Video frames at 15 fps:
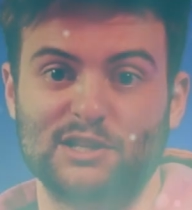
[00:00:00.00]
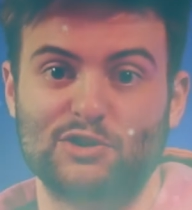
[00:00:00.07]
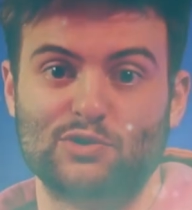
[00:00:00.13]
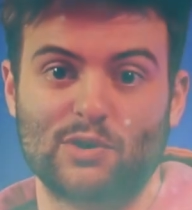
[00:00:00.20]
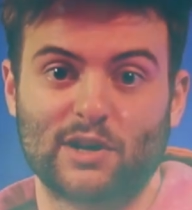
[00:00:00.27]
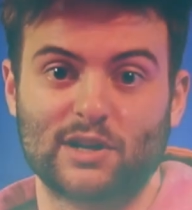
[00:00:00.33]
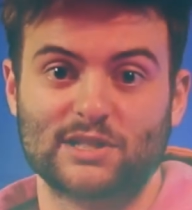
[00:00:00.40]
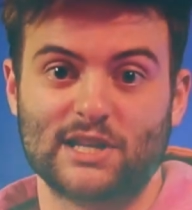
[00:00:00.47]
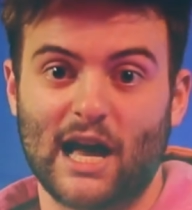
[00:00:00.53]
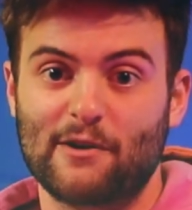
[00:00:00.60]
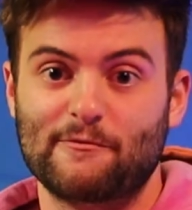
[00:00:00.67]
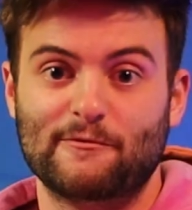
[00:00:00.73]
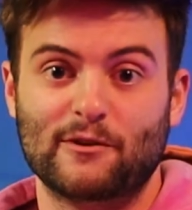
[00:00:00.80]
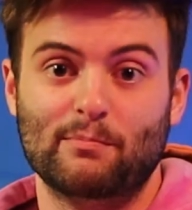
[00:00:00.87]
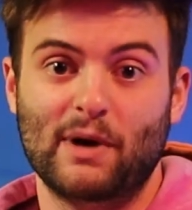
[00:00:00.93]
the drugs
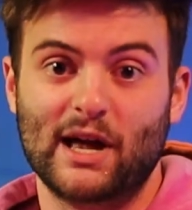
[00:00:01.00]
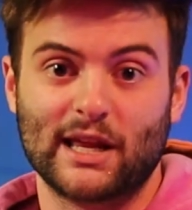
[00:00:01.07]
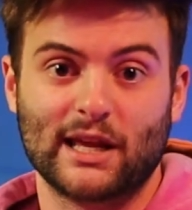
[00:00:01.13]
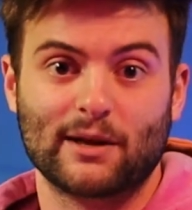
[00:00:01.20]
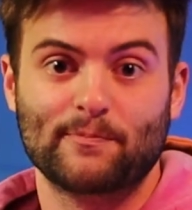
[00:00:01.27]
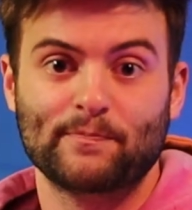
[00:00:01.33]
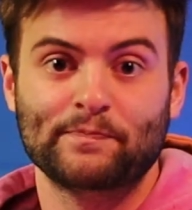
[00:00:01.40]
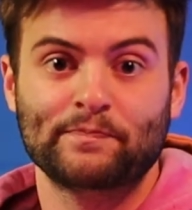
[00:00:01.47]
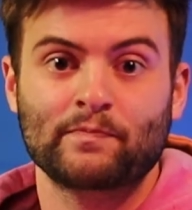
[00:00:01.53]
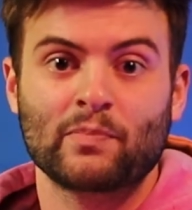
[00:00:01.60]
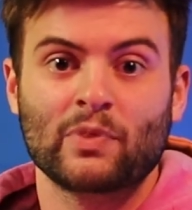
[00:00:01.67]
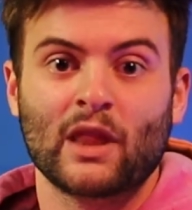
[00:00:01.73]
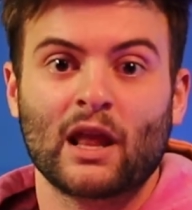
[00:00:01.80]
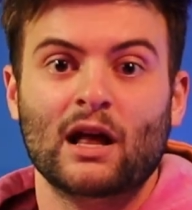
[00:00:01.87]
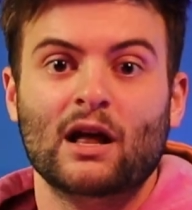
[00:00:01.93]
have for many.
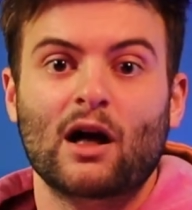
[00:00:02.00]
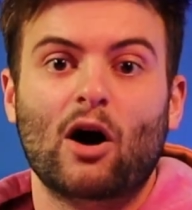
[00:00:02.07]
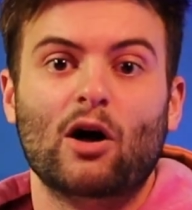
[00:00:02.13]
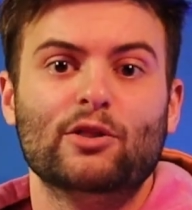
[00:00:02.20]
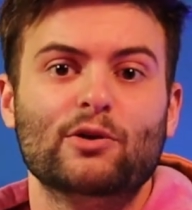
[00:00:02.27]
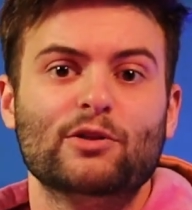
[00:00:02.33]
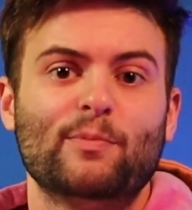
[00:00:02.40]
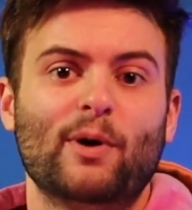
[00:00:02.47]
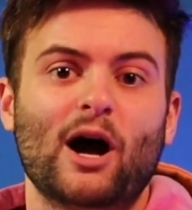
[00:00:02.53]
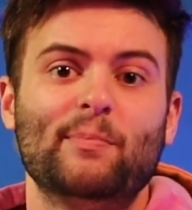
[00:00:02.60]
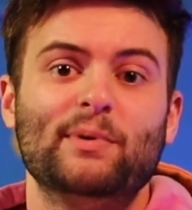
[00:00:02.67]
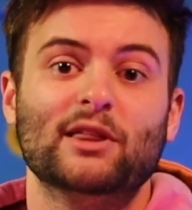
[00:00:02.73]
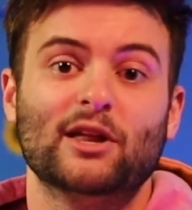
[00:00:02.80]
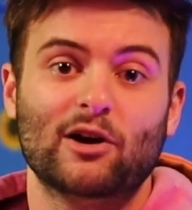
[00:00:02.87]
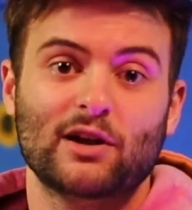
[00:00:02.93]
Although the
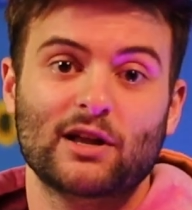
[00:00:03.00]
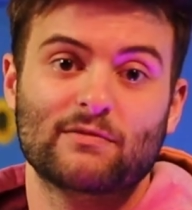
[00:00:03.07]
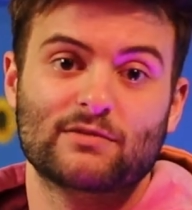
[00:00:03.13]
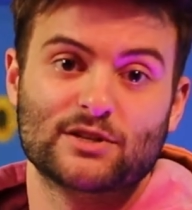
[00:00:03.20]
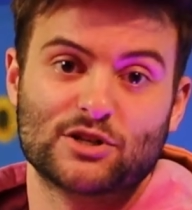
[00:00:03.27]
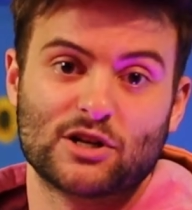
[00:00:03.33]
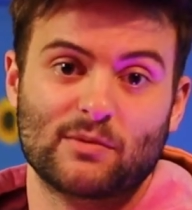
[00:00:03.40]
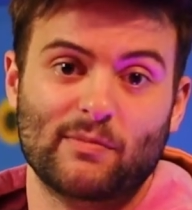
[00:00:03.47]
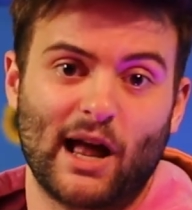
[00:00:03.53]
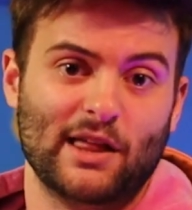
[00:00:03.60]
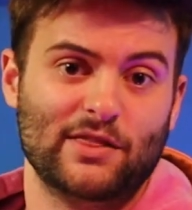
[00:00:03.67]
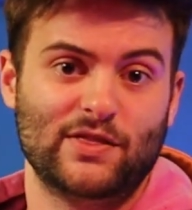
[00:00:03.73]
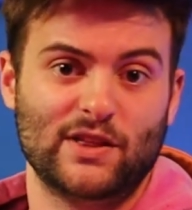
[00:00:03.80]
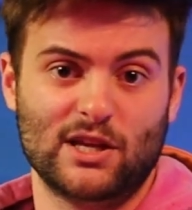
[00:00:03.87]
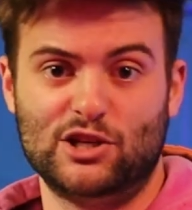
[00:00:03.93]
popularity of the term
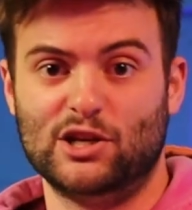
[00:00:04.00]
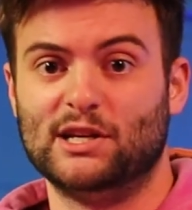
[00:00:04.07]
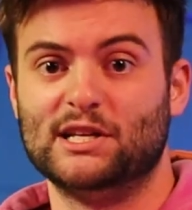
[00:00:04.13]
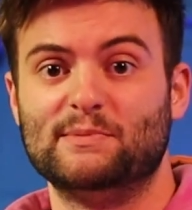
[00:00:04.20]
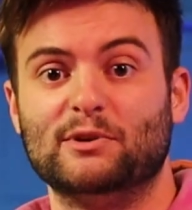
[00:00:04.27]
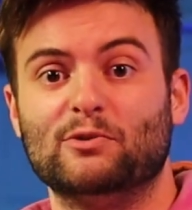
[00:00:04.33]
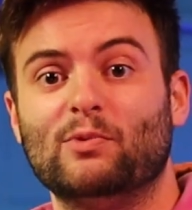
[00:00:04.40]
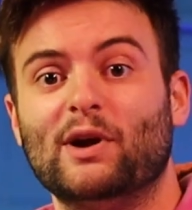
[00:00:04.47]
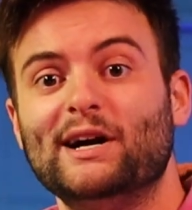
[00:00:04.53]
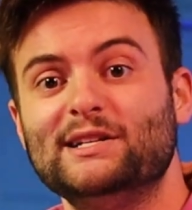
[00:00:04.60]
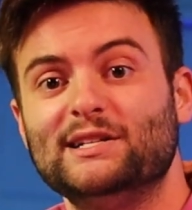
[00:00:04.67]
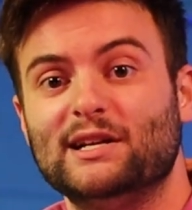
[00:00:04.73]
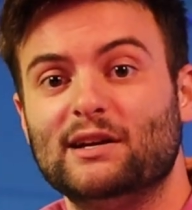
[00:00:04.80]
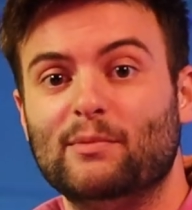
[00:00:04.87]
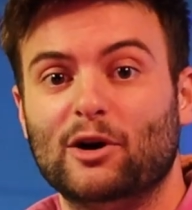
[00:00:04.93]
entheogen has been
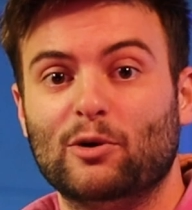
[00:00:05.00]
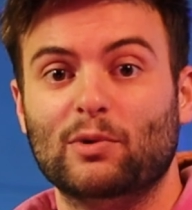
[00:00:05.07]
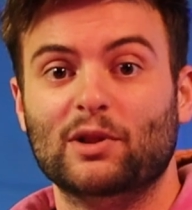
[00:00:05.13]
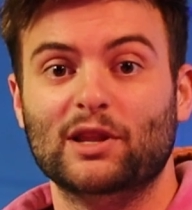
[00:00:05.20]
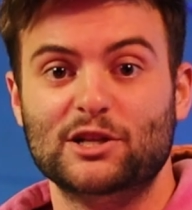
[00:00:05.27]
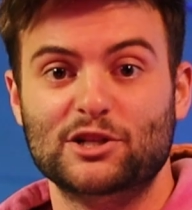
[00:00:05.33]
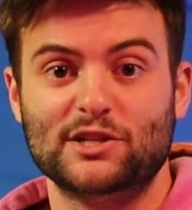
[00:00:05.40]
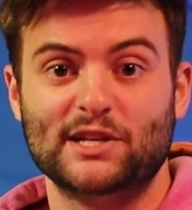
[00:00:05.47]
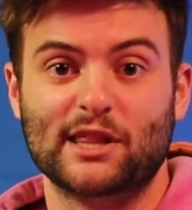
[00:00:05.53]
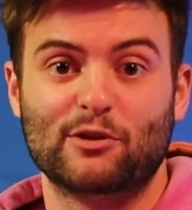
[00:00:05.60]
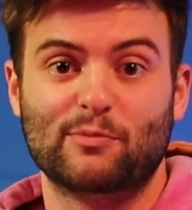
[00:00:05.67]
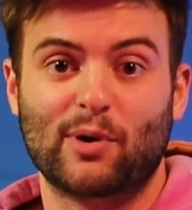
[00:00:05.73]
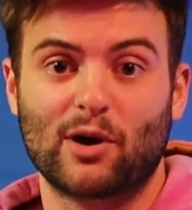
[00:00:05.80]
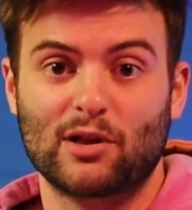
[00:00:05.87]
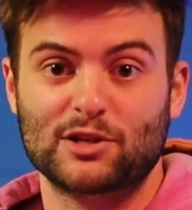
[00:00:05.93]
rising among religious
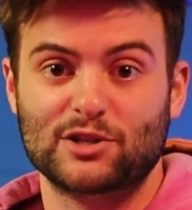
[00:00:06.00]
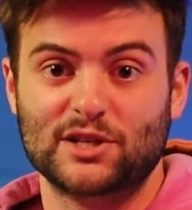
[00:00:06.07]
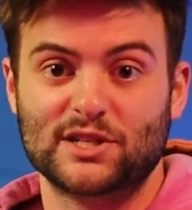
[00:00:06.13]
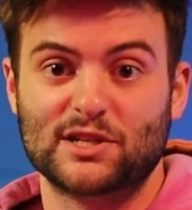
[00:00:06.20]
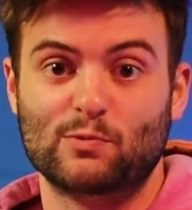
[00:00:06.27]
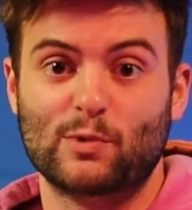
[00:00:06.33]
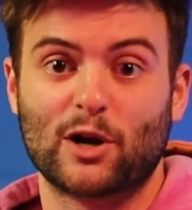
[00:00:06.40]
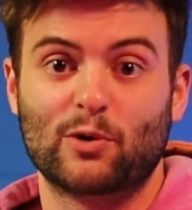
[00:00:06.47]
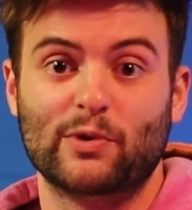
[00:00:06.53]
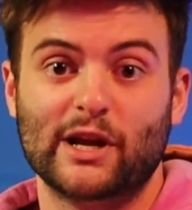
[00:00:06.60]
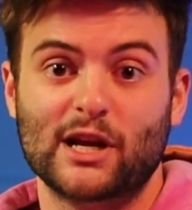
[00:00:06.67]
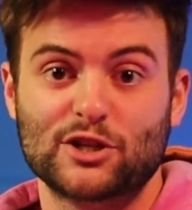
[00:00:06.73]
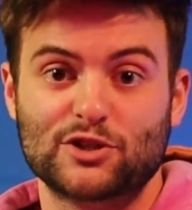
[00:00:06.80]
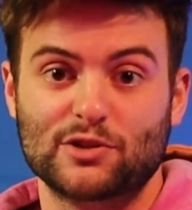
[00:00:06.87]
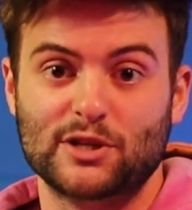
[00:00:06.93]
anthropologists and
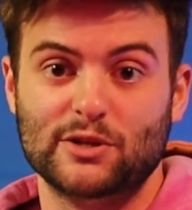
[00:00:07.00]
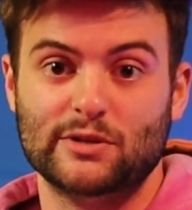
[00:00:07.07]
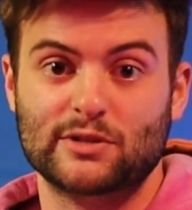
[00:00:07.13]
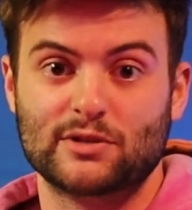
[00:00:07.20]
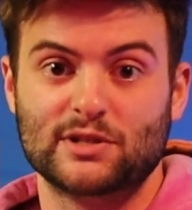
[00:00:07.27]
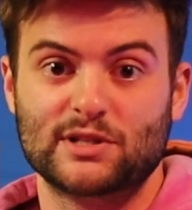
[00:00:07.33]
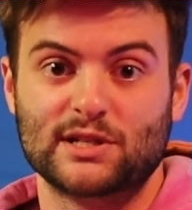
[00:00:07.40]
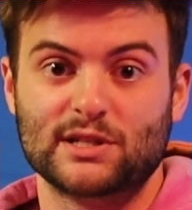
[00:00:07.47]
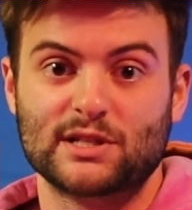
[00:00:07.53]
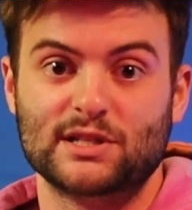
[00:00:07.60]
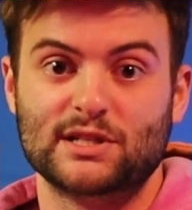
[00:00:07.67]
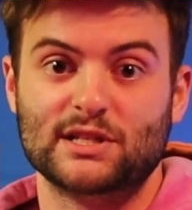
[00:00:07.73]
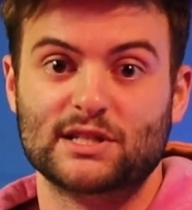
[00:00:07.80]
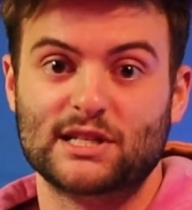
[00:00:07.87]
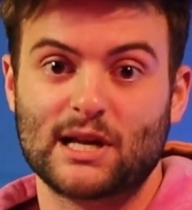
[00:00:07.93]
recreational users since
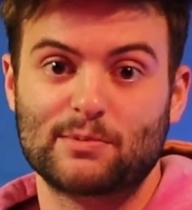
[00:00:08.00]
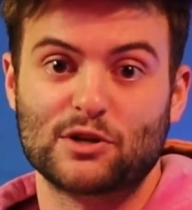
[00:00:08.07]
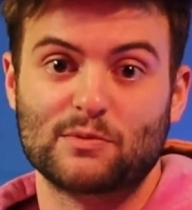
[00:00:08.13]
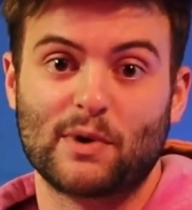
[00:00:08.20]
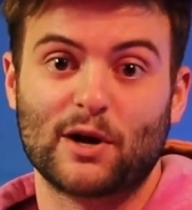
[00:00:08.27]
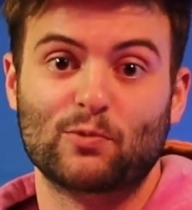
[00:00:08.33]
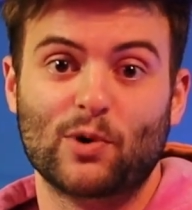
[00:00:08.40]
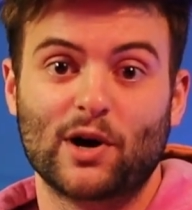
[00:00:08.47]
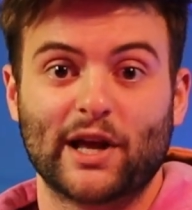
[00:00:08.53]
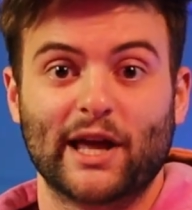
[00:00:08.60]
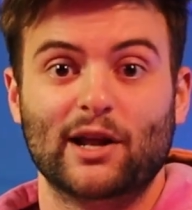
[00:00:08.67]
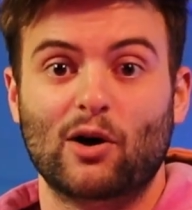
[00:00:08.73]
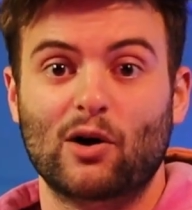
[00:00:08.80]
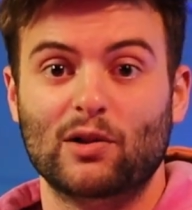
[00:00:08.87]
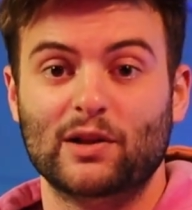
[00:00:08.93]
its inception by Ruck
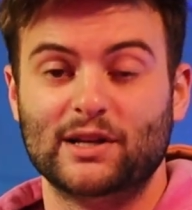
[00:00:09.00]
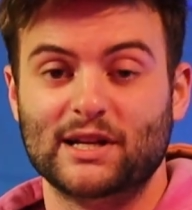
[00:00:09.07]
et al.